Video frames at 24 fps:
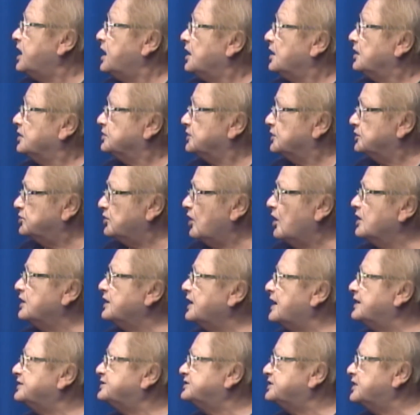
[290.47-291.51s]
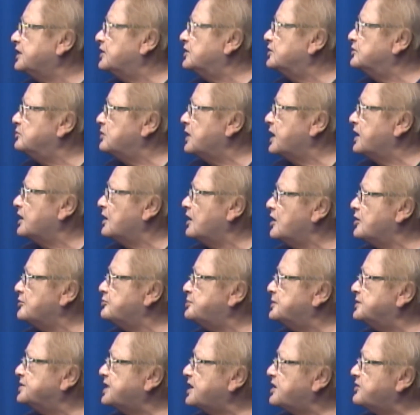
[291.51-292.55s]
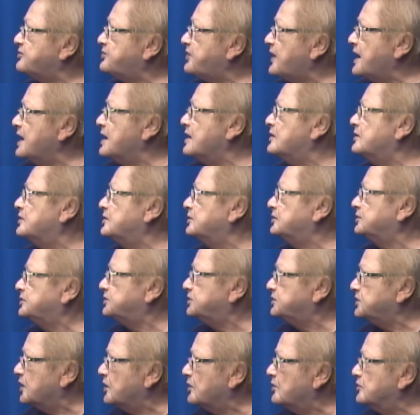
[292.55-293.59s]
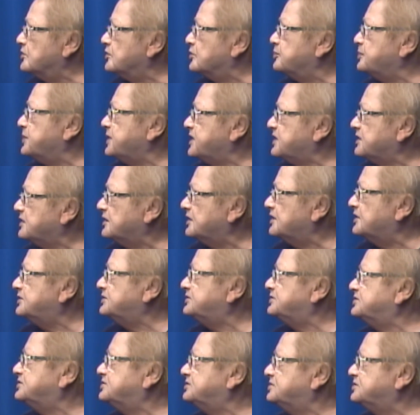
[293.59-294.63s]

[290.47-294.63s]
The dog got scared, ran off, but they found the owner because